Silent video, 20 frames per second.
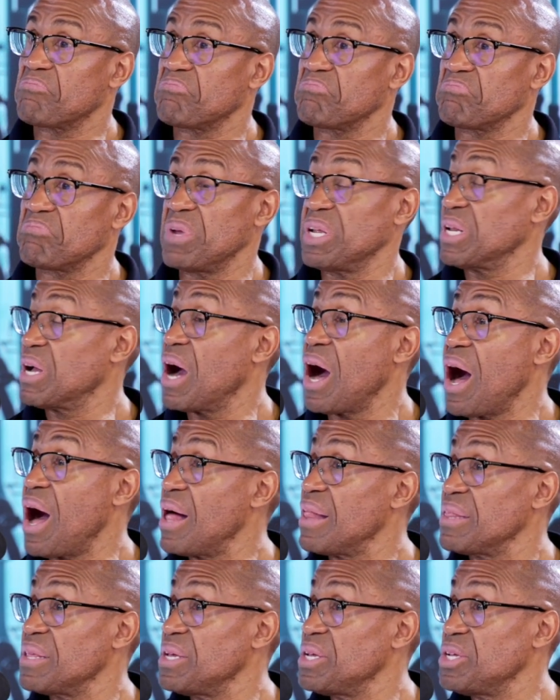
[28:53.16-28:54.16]
in
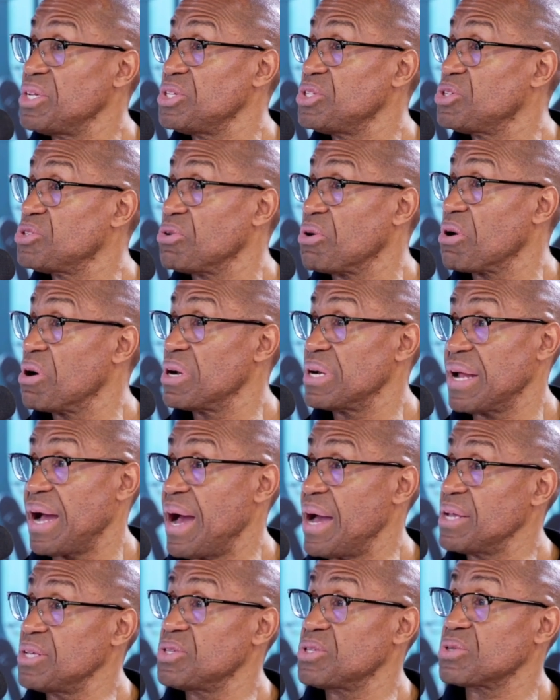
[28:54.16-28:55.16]
college or in
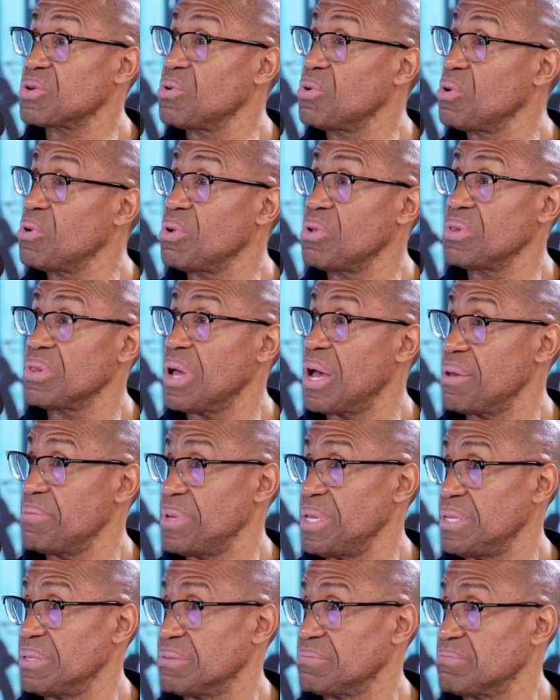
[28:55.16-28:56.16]
high school,
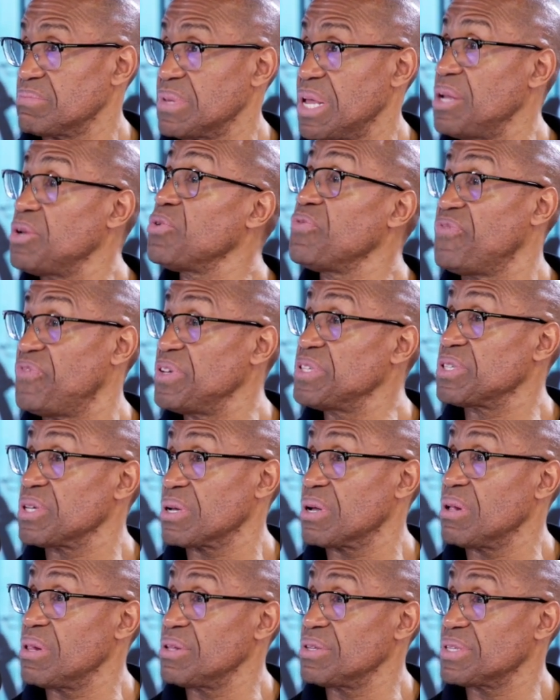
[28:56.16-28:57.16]
they do
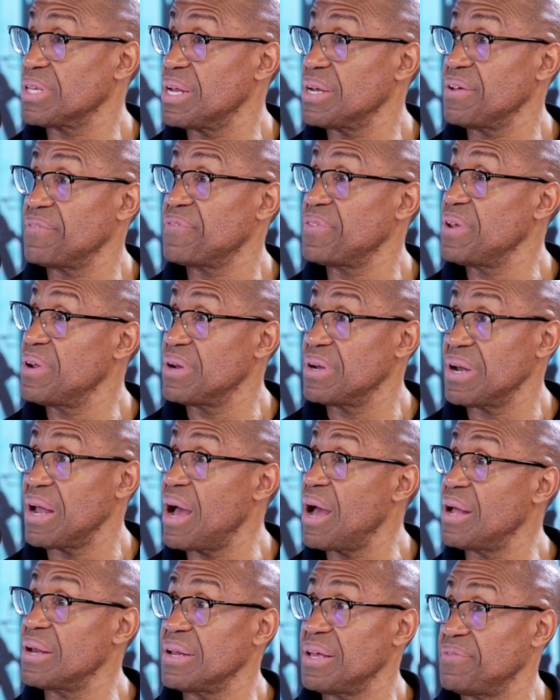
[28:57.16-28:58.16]
physicals. And
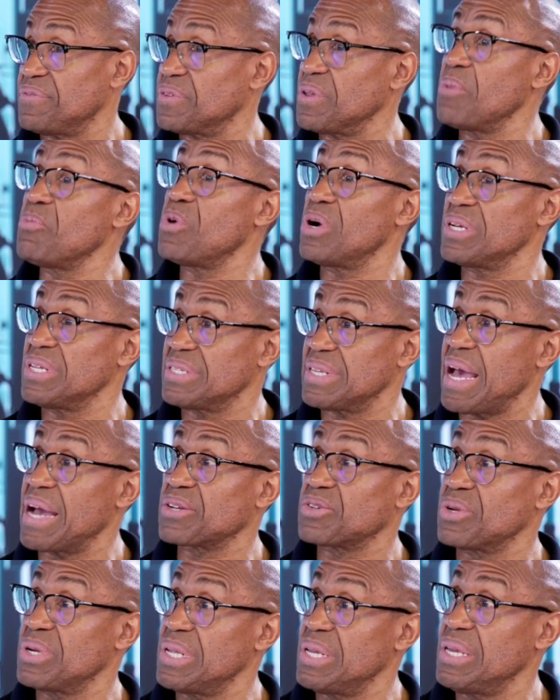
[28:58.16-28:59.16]
if someone is
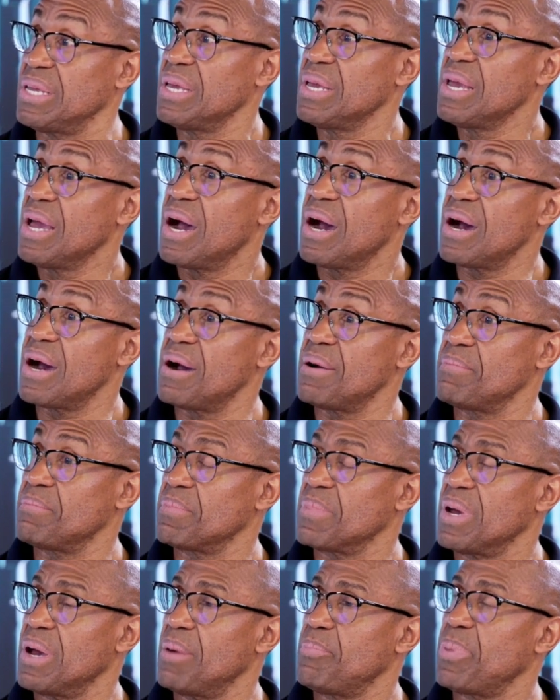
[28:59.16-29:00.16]
actually
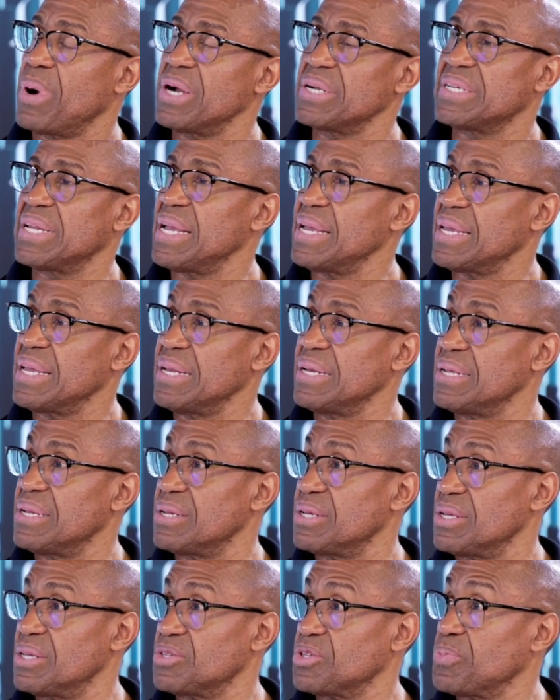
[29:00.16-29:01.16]
partaking in
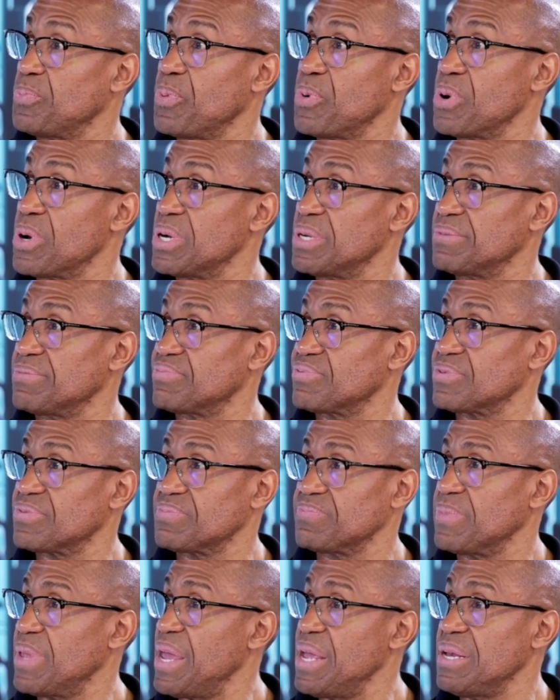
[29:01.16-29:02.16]
a sport,
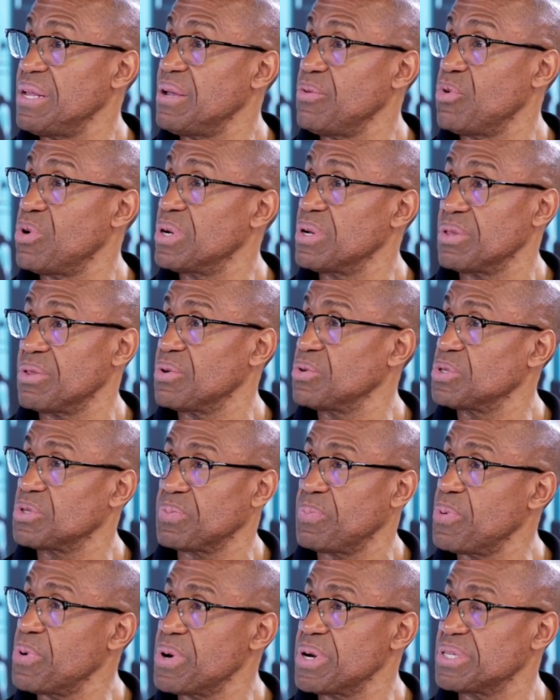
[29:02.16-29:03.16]
any one of those
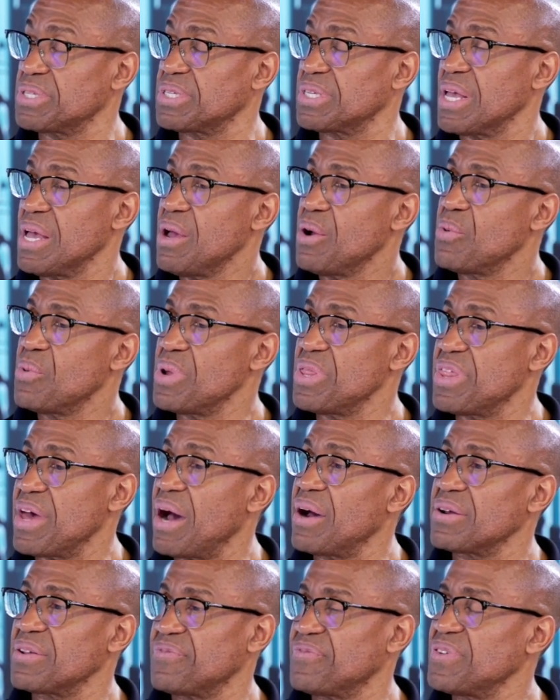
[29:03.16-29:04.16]
sports
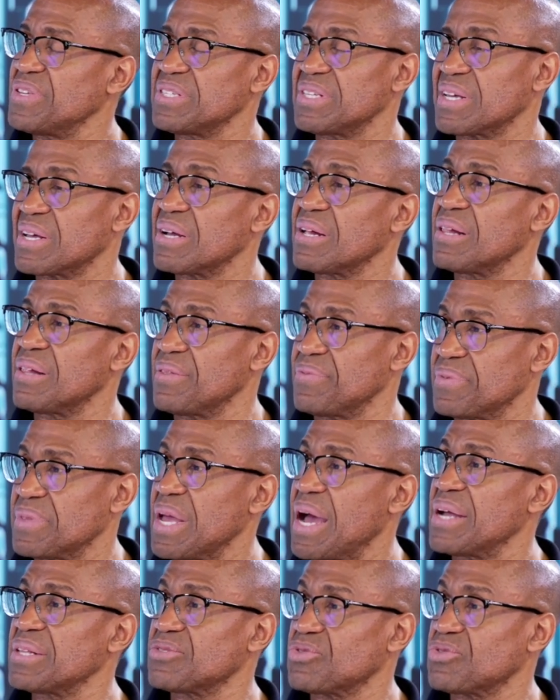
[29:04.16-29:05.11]
without a physical, that's